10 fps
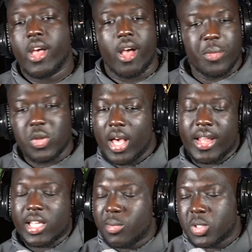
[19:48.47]
I had
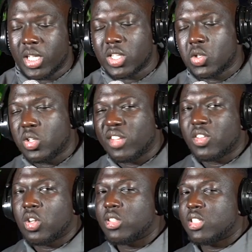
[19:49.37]
a couple technical
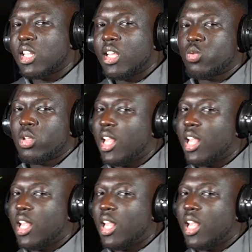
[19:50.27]
difficulties last week.